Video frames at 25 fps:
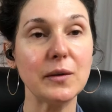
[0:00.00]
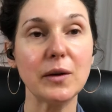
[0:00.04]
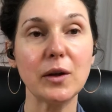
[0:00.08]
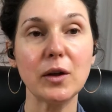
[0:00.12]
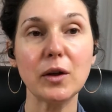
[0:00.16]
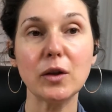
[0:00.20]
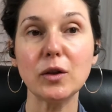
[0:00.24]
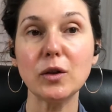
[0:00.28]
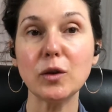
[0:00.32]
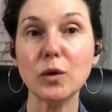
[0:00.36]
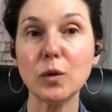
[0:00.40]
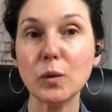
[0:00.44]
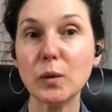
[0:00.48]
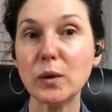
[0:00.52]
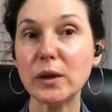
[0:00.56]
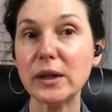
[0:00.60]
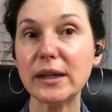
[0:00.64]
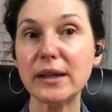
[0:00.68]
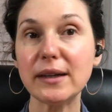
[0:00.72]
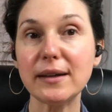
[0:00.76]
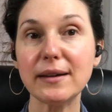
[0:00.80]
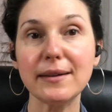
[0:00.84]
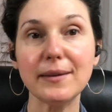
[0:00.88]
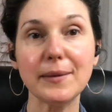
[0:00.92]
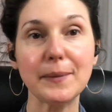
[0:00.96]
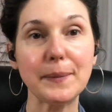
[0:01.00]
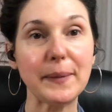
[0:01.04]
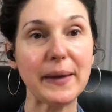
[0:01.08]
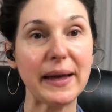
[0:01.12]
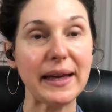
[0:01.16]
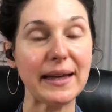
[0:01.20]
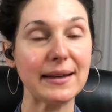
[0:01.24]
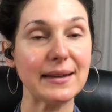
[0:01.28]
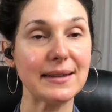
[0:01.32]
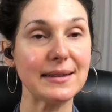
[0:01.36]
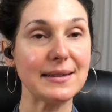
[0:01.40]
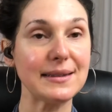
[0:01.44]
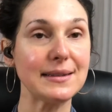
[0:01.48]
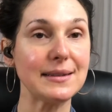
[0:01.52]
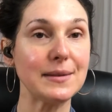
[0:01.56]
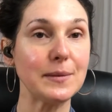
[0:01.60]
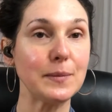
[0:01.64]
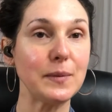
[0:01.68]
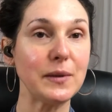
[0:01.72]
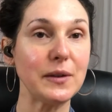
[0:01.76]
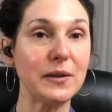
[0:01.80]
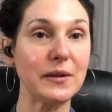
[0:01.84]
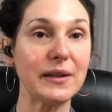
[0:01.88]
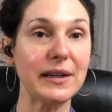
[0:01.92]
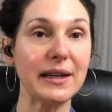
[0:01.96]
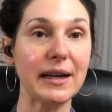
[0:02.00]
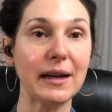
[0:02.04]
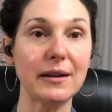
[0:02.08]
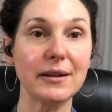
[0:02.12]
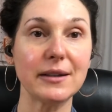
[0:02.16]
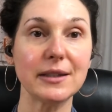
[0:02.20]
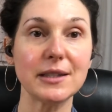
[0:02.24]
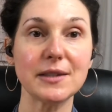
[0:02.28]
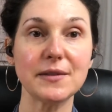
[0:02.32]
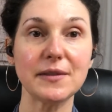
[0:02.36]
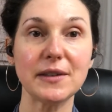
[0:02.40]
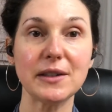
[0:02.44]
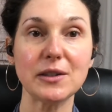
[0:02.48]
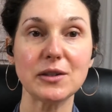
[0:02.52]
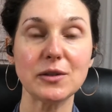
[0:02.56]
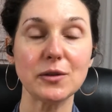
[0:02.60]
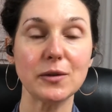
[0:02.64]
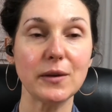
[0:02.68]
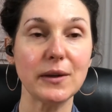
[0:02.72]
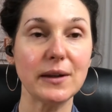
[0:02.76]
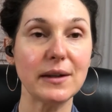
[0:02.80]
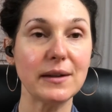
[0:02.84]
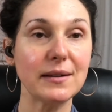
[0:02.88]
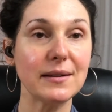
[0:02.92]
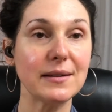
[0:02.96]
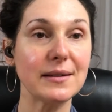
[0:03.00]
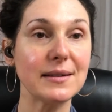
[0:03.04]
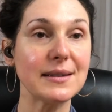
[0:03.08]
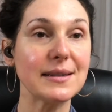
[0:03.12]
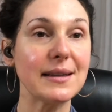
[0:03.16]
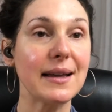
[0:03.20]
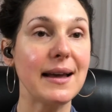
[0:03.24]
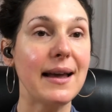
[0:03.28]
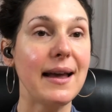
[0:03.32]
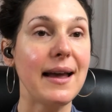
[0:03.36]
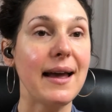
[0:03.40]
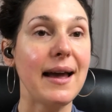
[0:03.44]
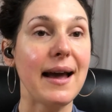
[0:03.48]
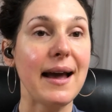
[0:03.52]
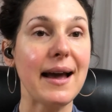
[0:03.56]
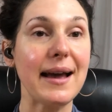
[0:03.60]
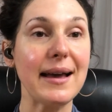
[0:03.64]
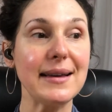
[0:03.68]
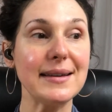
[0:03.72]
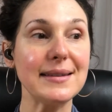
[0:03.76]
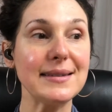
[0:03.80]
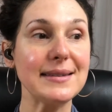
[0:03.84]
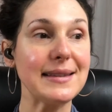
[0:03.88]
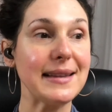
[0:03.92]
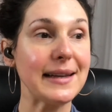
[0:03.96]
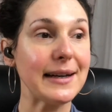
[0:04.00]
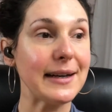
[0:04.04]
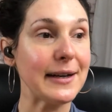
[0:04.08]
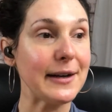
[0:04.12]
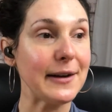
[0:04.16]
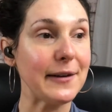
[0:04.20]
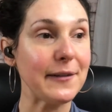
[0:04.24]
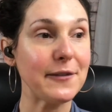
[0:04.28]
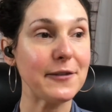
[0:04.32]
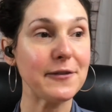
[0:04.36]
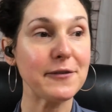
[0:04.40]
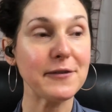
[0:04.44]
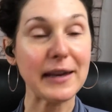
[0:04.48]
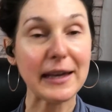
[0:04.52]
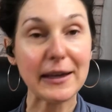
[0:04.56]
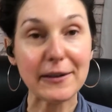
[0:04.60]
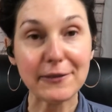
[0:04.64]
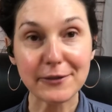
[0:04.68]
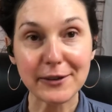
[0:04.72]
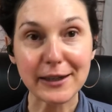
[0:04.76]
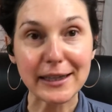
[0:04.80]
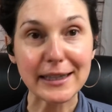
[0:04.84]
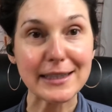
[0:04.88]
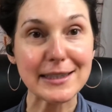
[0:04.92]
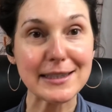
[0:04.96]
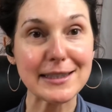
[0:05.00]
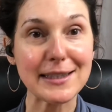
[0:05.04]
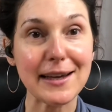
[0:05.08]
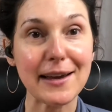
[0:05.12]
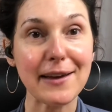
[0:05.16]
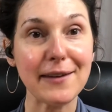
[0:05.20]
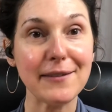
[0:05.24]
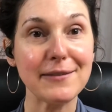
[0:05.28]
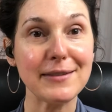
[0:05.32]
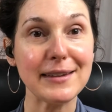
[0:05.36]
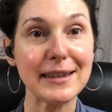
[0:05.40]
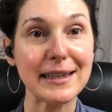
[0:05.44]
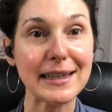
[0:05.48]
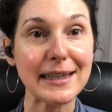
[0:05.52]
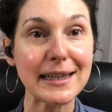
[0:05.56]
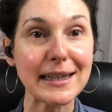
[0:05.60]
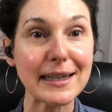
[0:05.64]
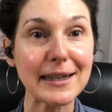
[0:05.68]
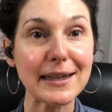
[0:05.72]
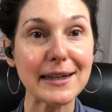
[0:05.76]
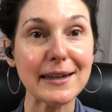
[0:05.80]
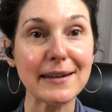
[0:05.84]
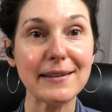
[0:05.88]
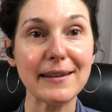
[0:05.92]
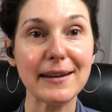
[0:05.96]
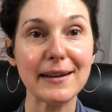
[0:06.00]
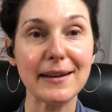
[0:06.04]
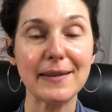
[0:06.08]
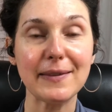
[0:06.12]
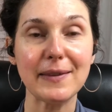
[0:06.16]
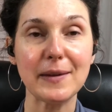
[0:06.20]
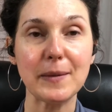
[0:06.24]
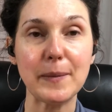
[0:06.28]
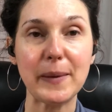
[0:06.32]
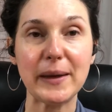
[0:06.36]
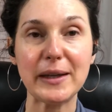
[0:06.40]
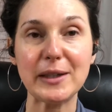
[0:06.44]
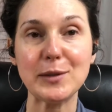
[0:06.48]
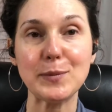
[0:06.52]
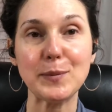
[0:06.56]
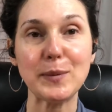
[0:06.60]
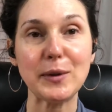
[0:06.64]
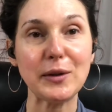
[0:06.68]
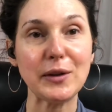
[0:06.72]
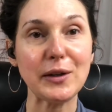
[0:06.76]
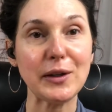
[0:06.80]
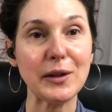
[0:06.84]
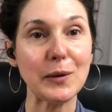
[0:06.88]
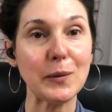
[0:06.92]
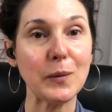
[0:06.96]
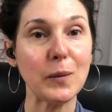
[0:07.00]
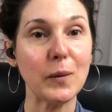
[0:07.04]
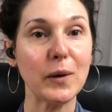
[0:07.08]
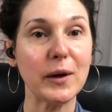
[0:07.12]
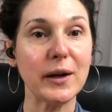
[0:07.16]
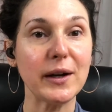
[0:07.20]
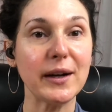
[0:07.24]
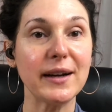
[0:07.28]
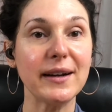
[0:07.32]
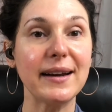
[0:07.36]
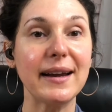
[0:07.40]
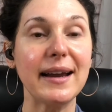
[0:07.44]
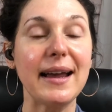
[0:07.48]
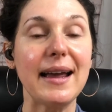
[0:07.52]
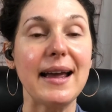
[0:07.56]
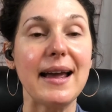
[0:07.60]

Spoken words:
Allure picked Beauty Counter's facial oils as their favorite of the year. They got the Best Beauty Award.